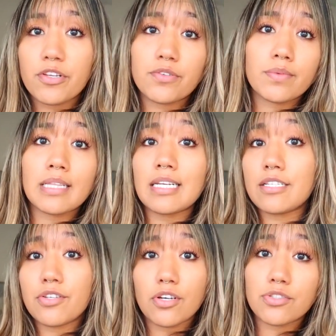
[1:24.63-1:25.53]
You don't really
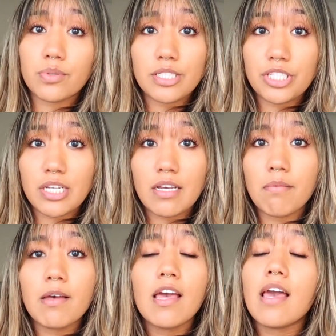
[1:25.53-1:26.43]
need to go to the
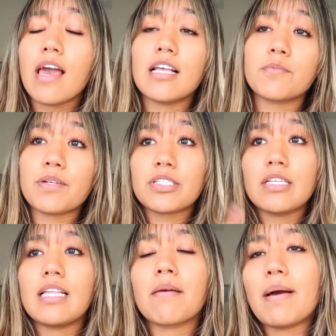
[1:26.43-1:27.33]
gym, and
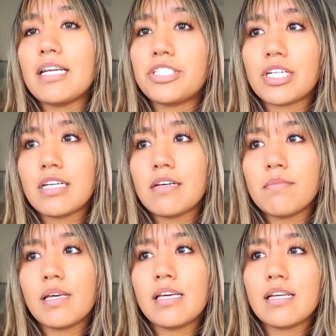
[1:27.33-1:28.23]
especially like my
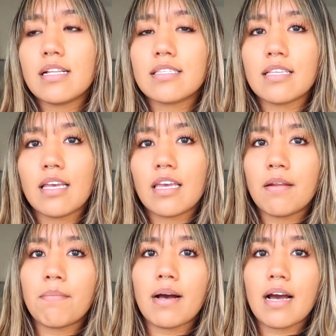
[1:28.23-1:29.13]
gym, it's like
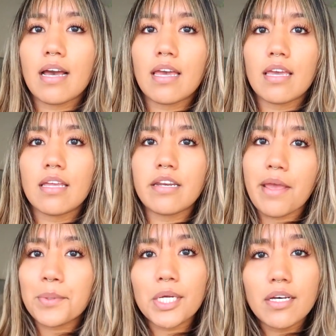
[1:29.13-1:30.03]
in my
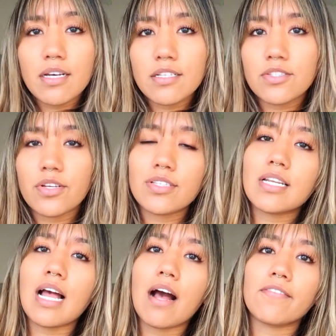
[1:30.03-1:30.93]
neighborhood, so it
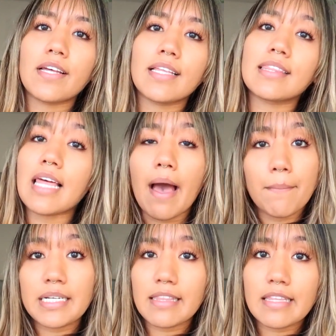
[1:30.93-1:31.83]
doesn't have like that
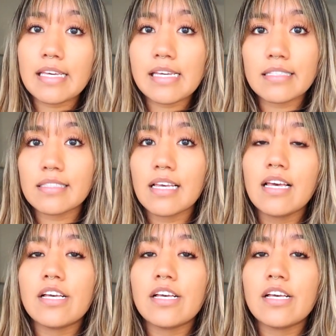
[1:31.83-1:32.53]
many things.